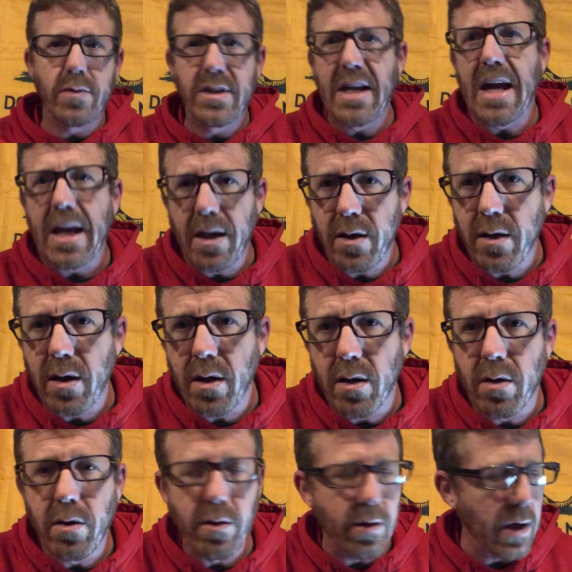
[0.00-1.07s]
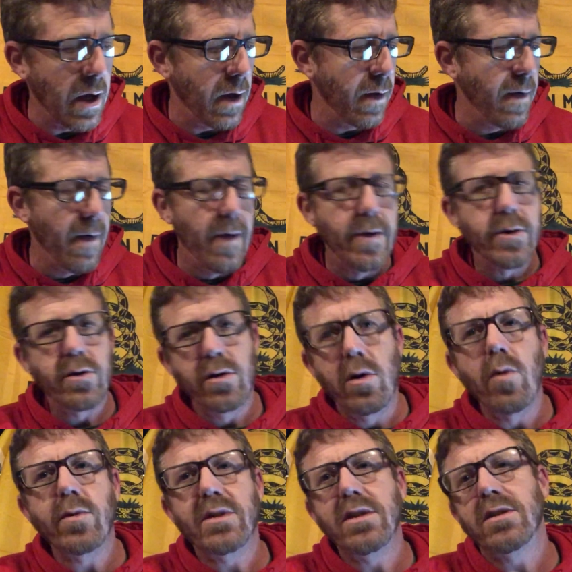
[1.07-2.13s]
10 here, okay? So you
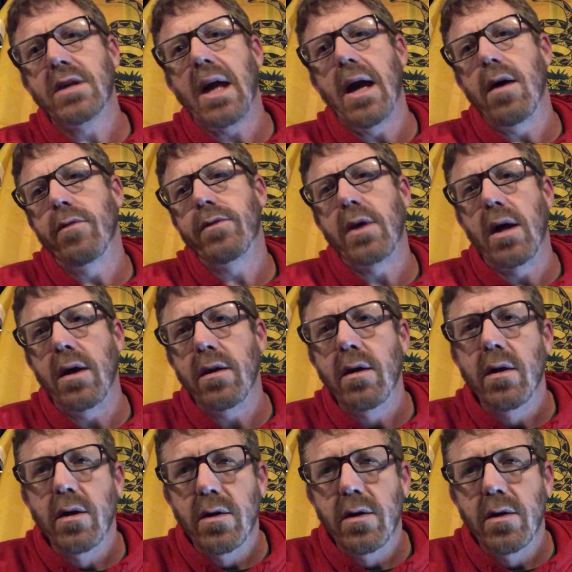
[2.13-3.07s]
don't discount that.